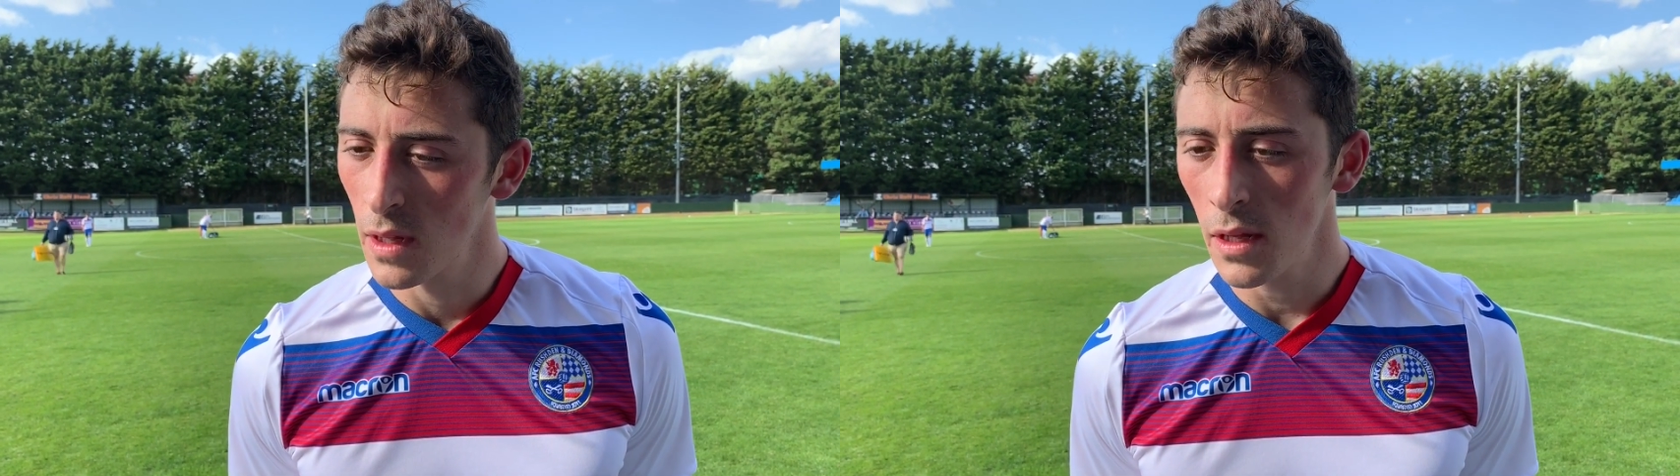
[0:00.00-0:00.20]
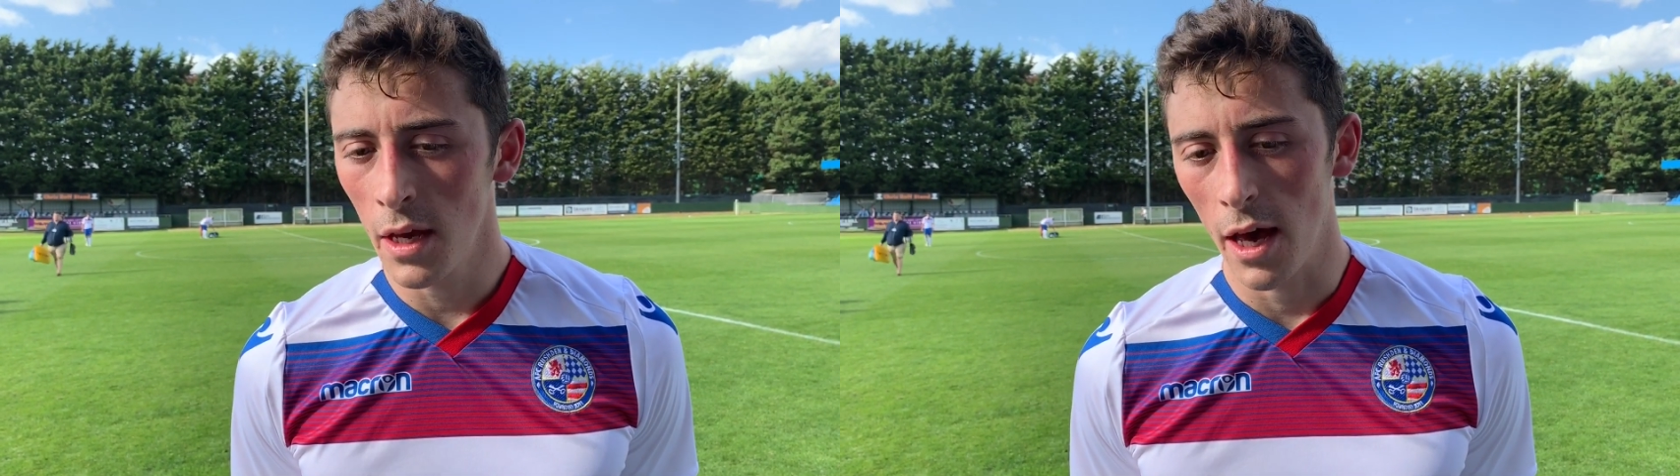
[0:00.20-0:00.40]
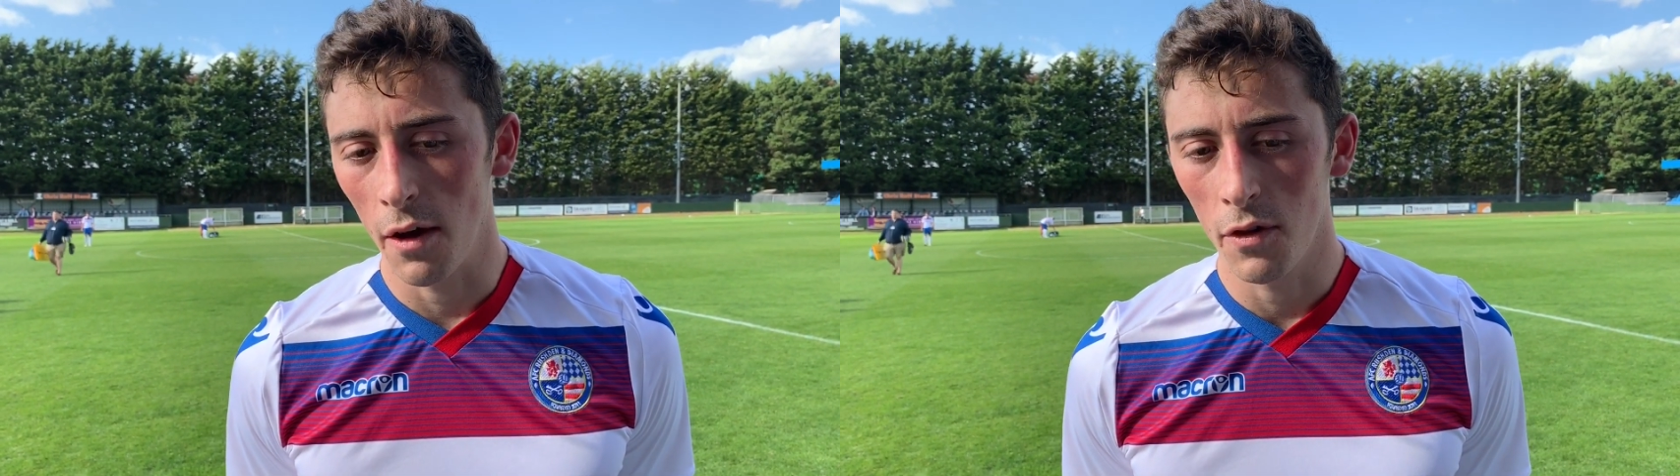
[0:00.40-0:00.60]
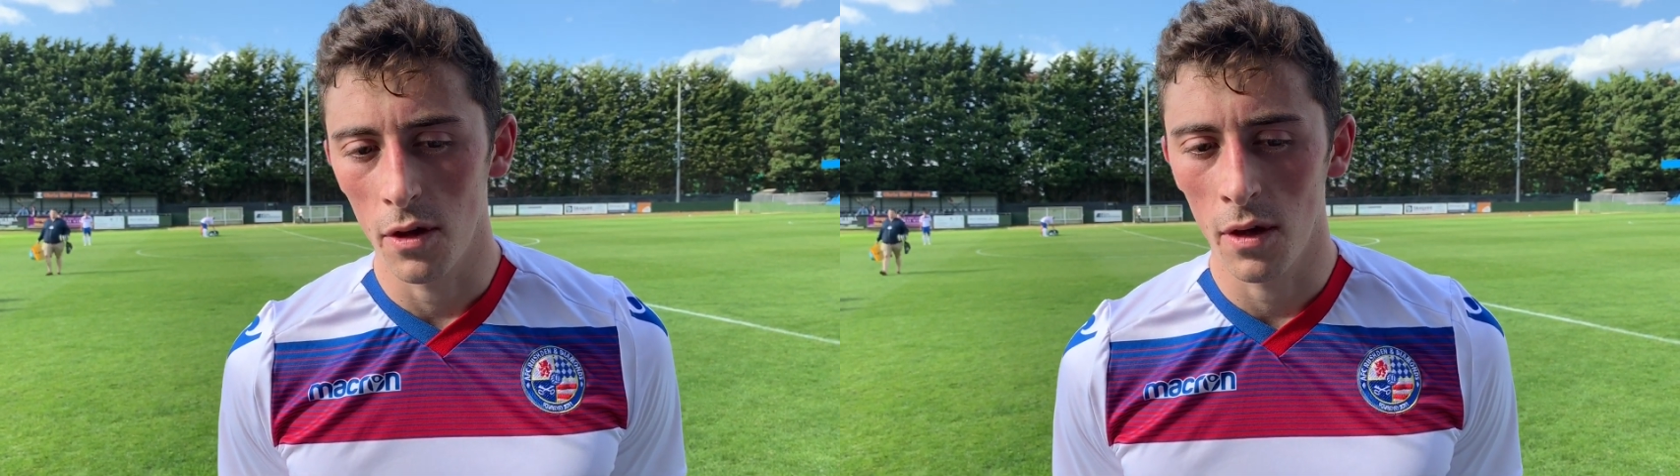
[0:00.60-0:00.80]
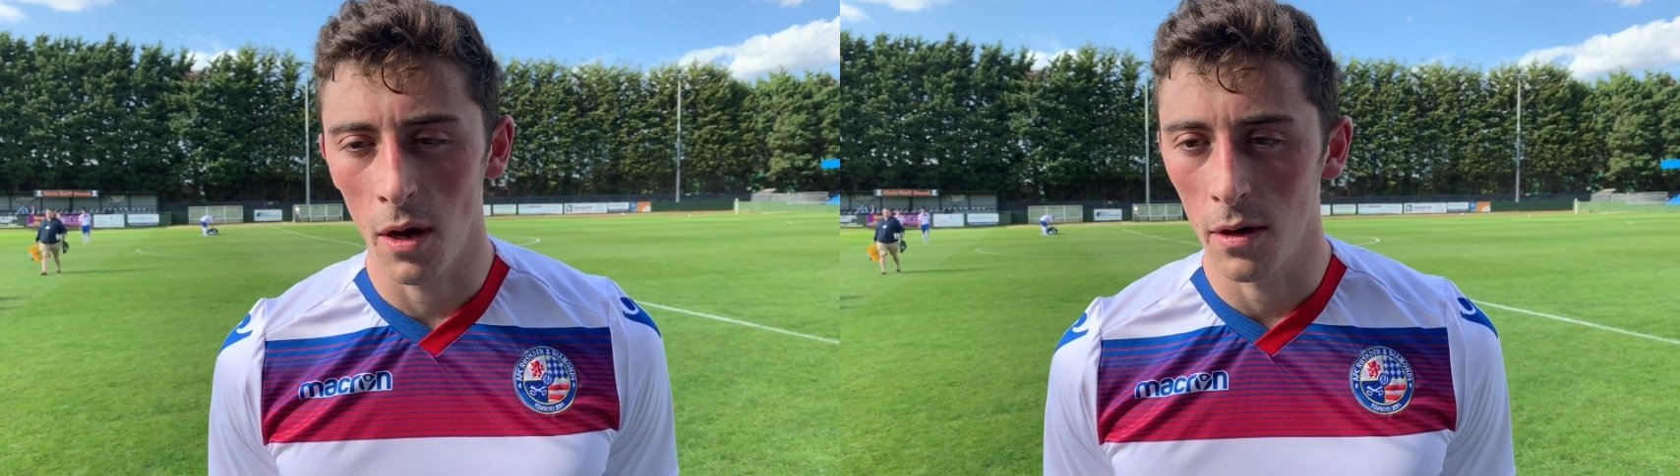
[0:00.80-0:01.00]
Yeah, I
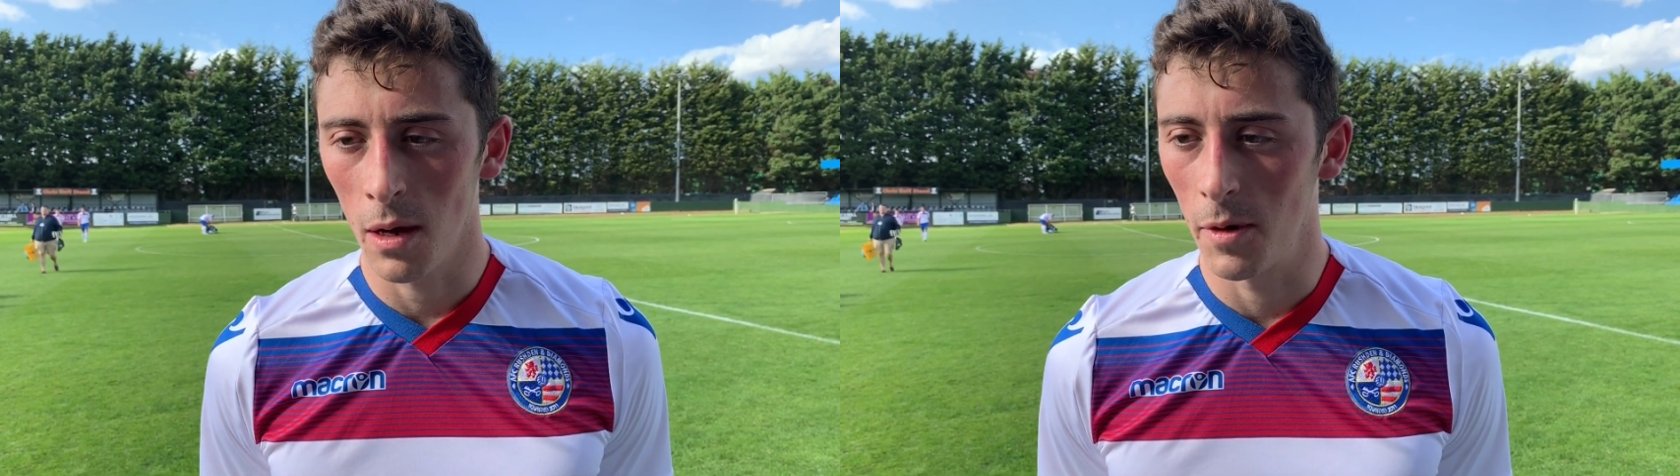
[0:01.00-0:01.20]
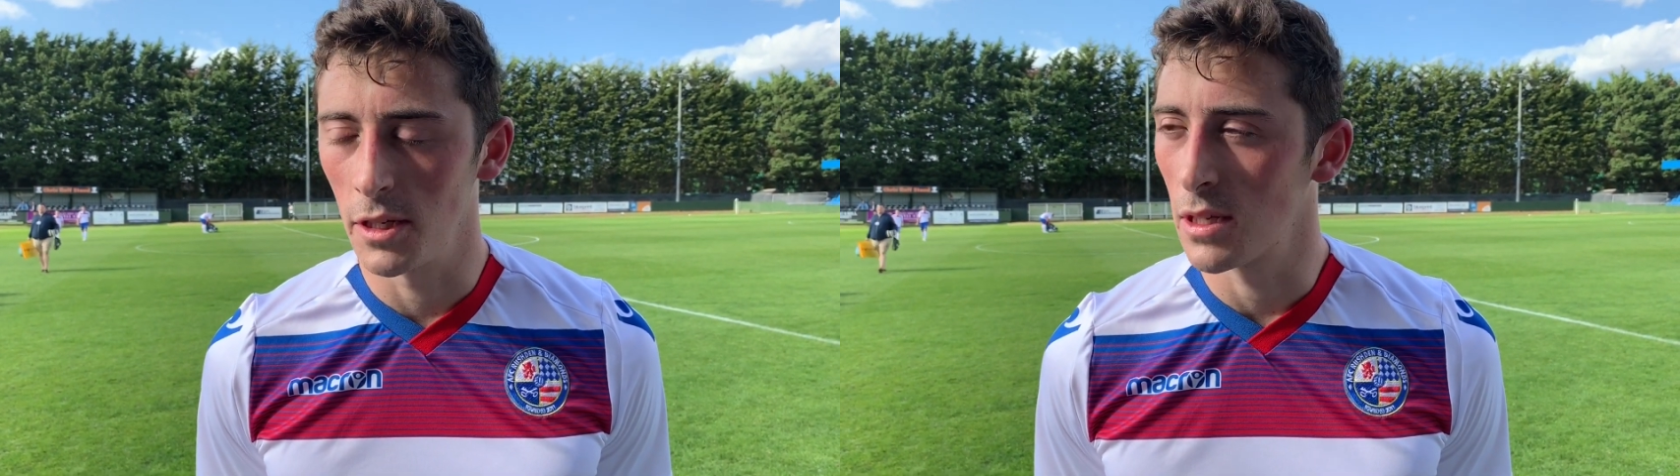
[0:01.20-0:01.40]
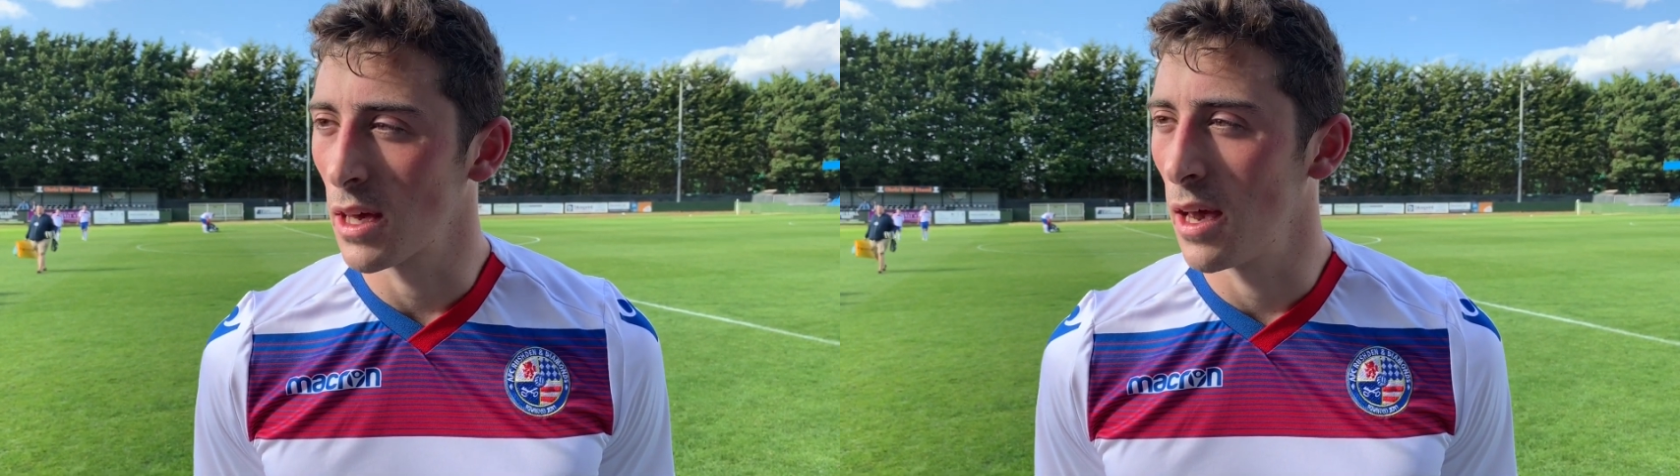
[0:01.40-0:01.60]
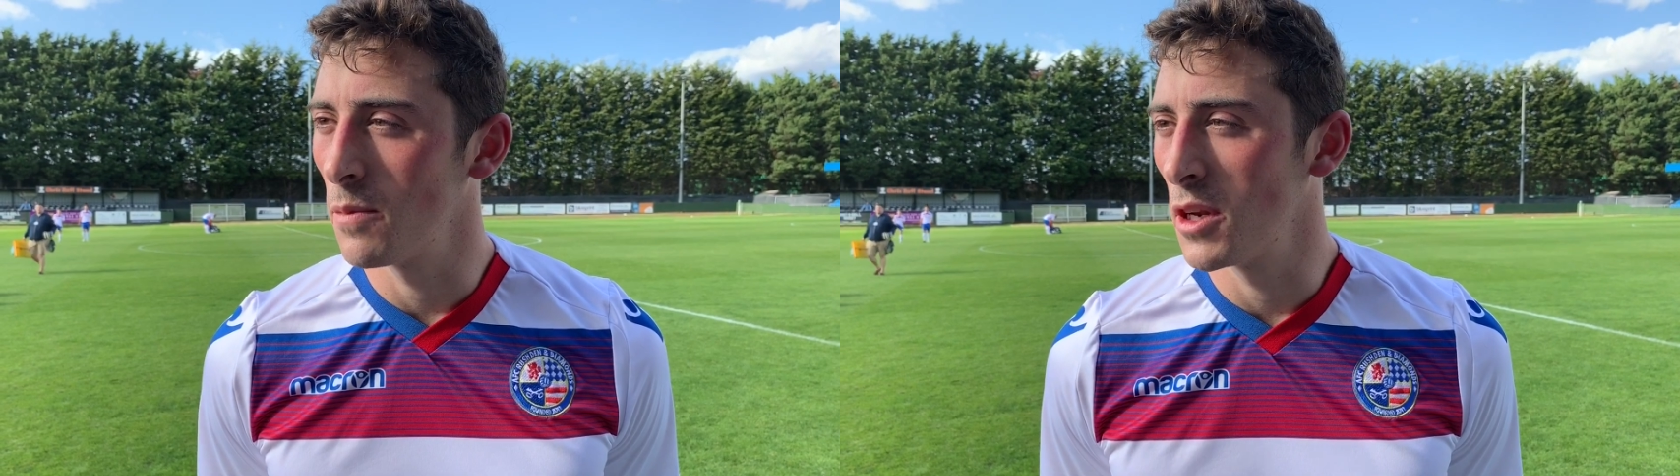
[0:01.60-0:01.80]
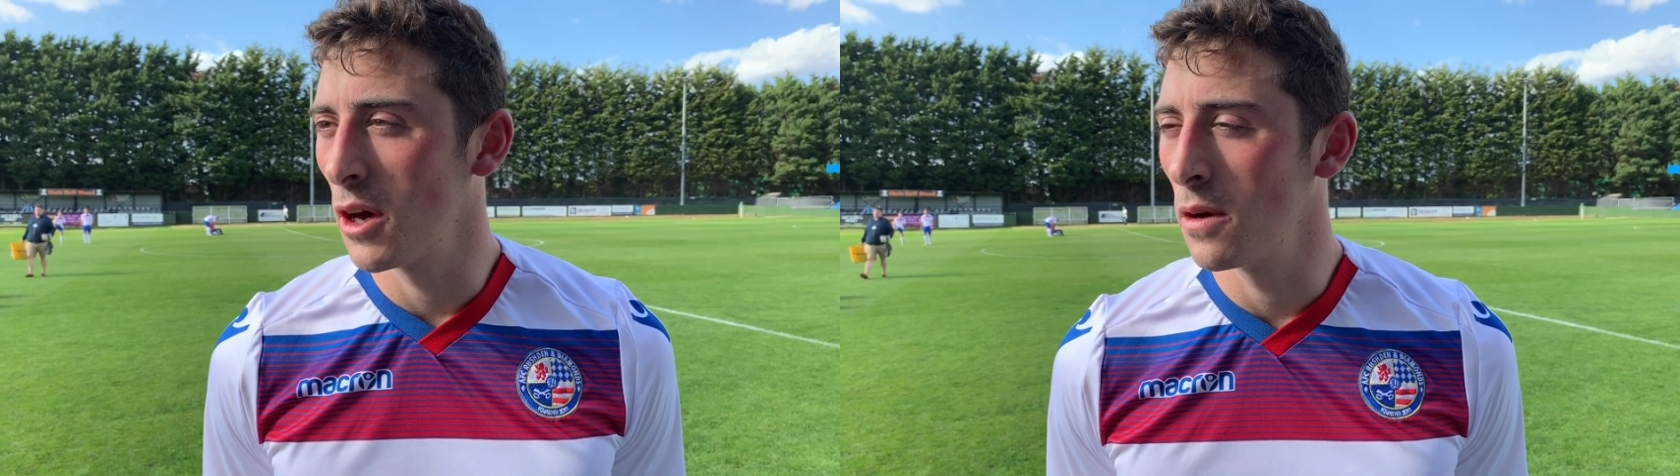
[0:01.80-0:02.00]
think coming into the game
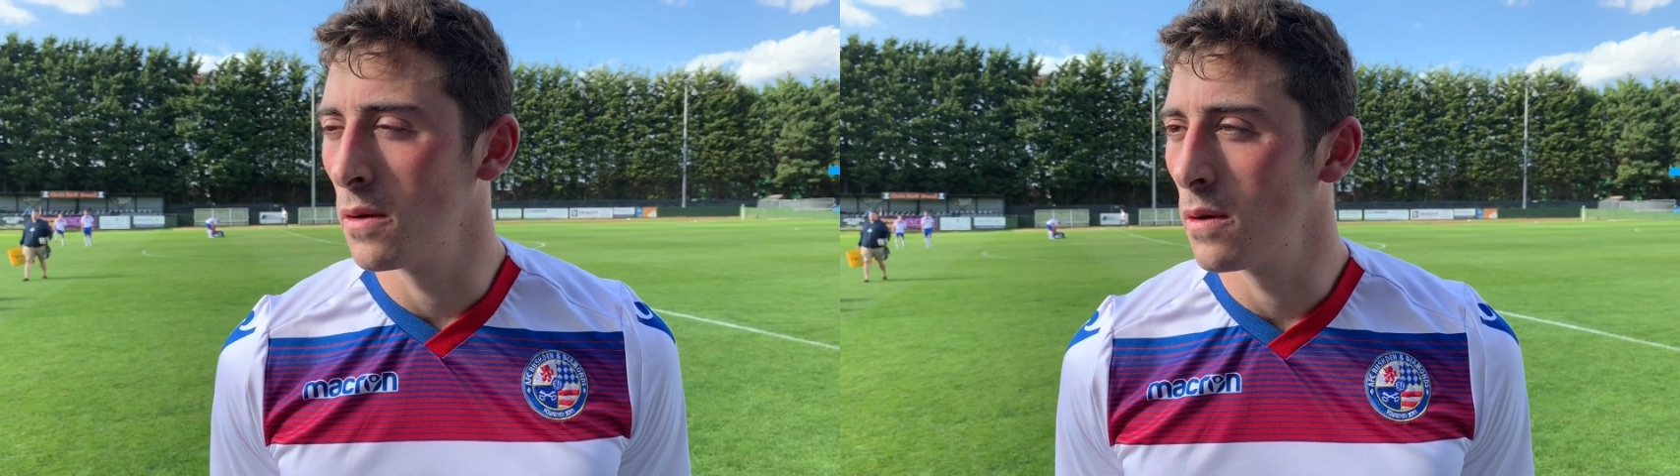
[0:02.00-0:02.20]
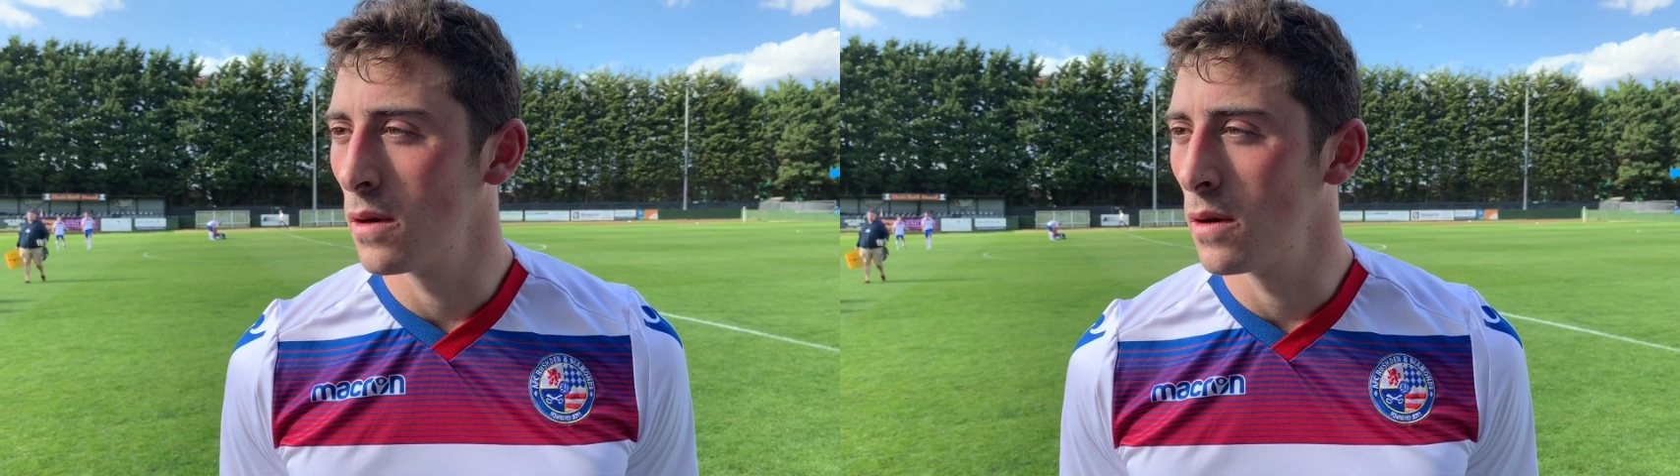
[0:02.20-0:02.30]
we know